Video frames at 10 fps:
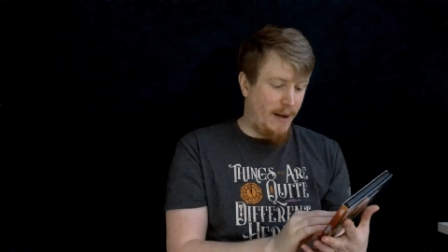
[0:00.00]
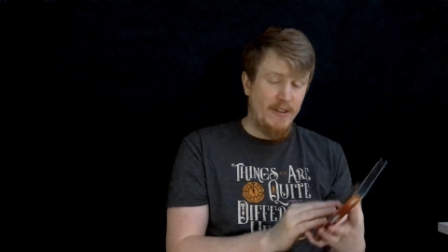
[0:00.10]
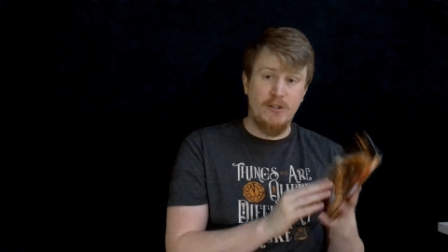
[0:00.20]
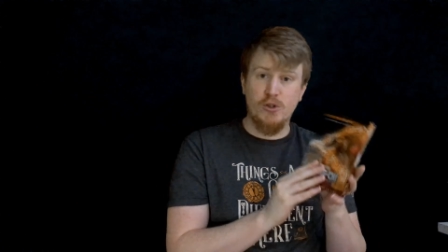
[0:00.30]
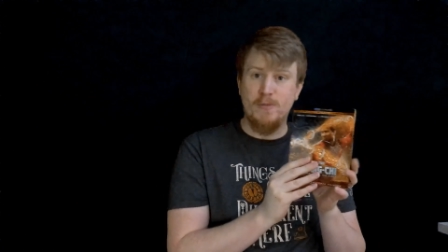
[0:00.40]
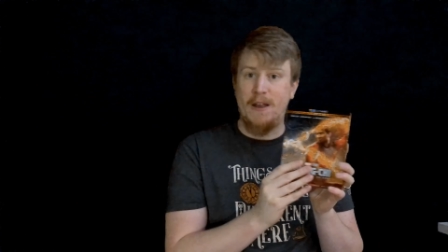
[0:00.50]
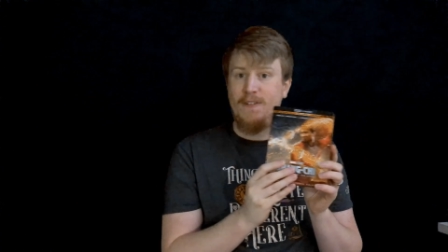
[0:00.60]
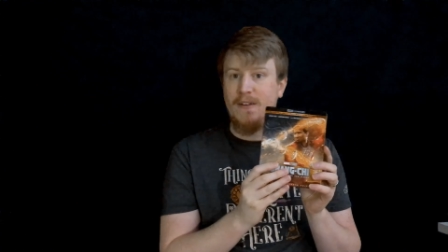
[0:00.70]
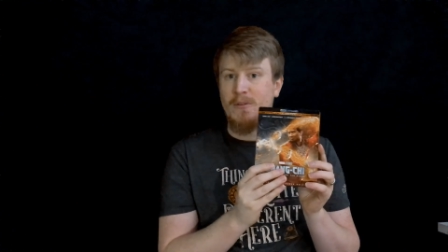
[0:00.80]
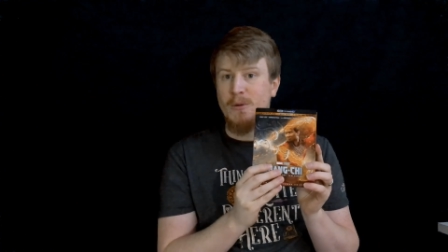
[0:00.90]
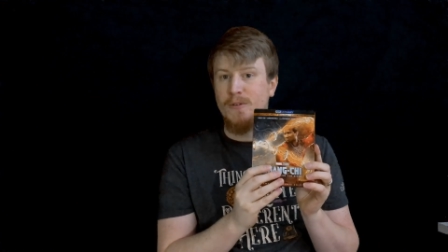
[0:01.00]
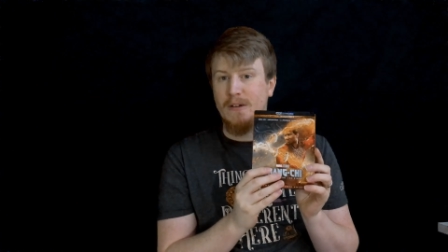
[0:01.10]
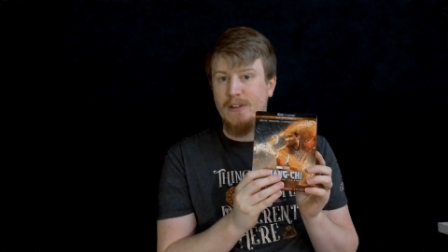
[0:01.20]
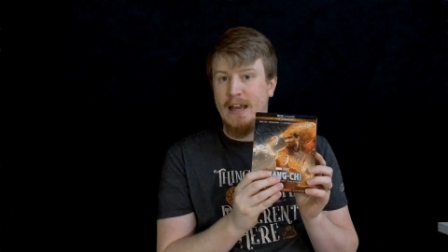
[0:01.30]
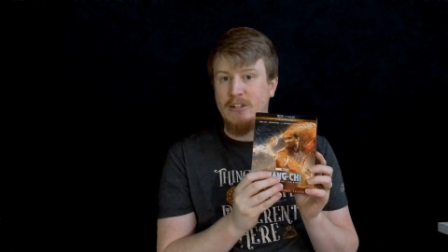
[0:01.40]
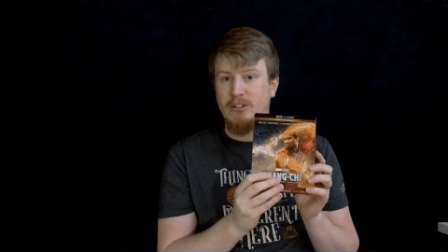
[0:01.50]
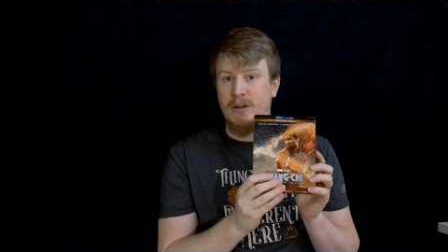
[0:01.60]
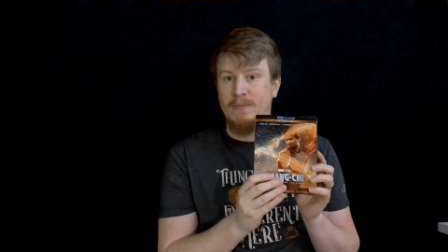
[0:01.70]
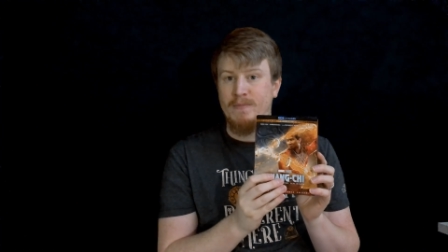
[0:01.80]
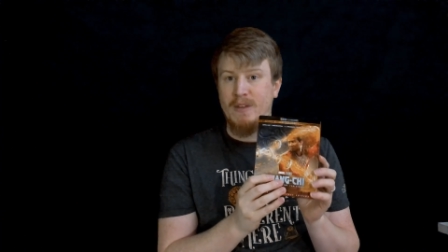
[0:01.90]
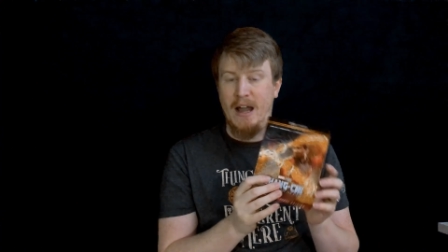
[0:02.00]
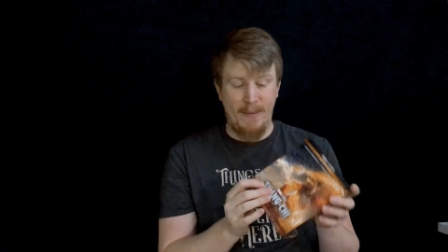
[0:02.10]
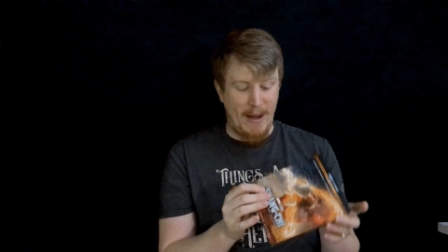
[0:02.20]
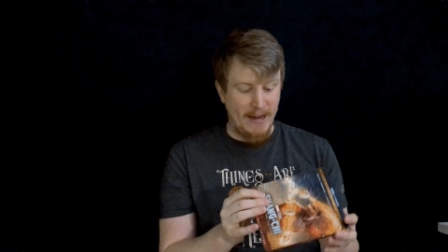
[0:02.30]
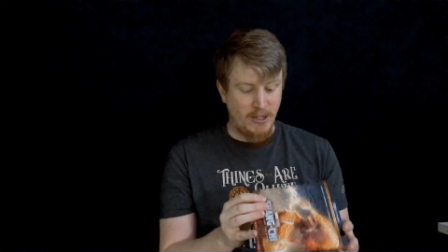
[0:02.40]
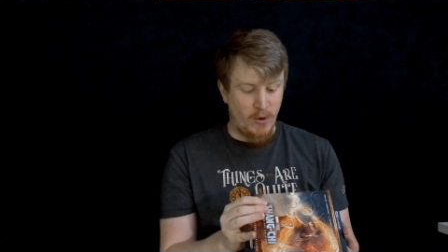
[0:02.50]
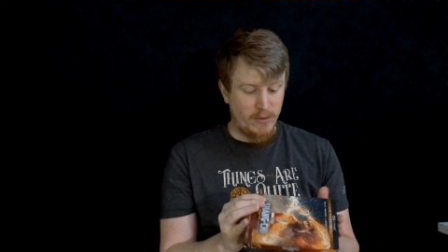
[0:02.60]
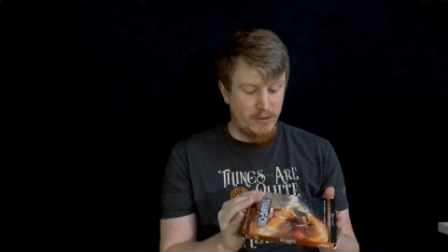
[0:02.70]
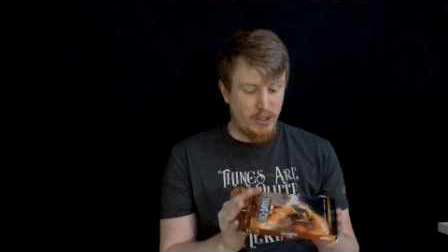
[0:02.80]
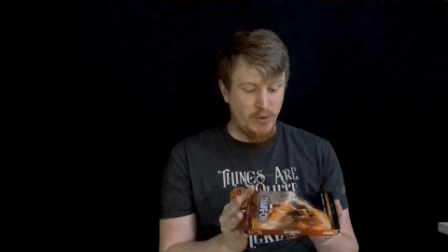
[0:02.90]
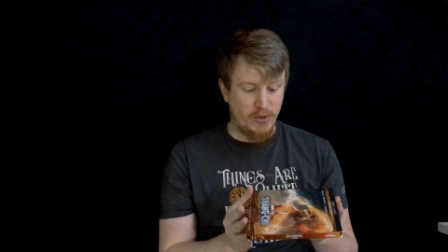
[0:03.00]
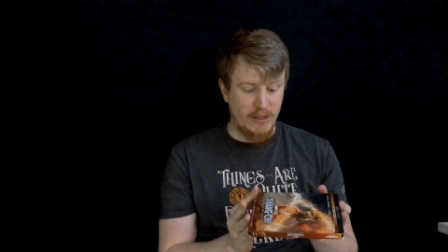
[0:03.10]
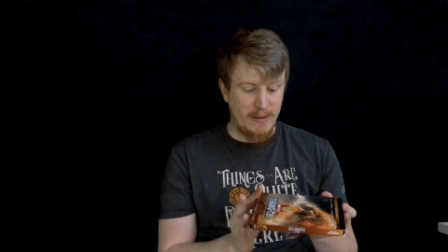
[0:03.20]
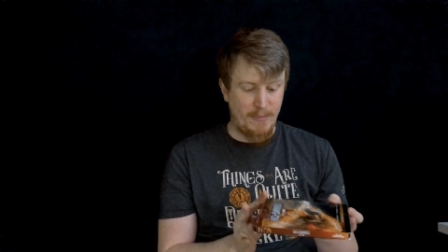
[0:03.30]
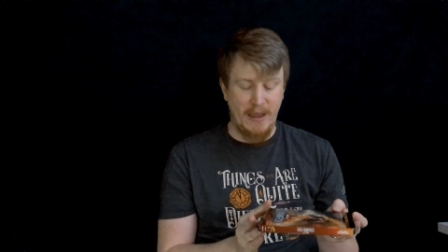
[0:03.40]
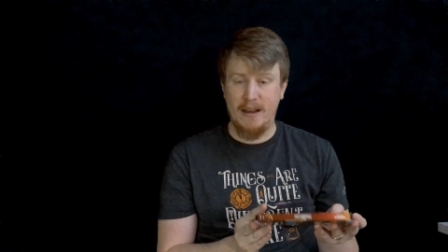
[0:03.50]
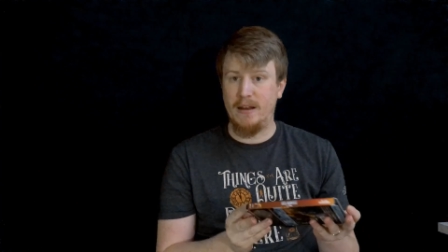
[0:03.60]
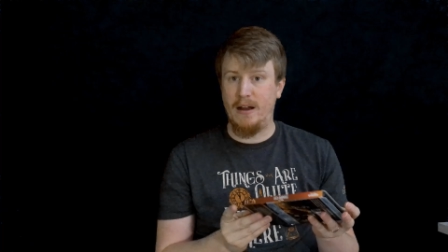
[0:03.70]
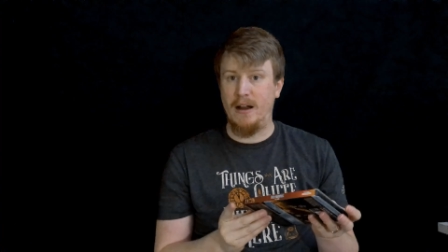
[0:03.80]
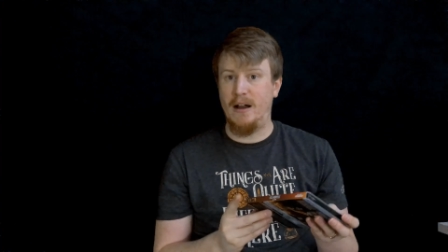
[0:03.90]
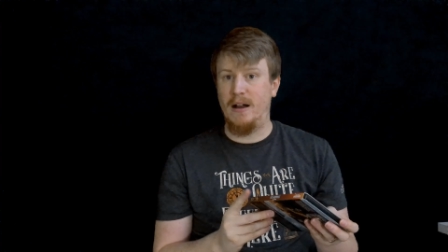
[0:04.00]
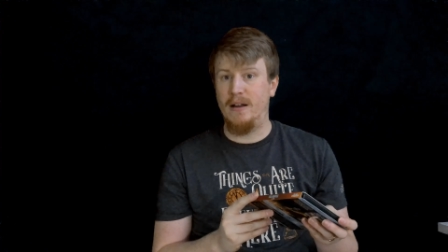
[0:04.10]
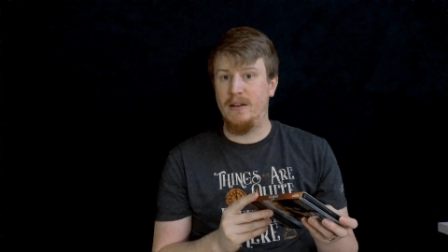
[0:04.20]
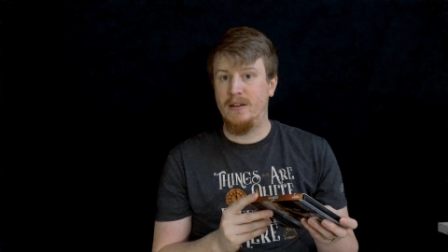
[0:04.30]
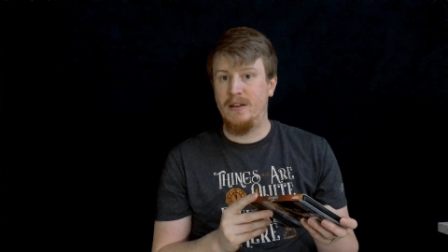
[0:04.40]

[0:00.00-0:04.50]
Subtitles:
This was my favorite movie of last year. I don't usually pick, like,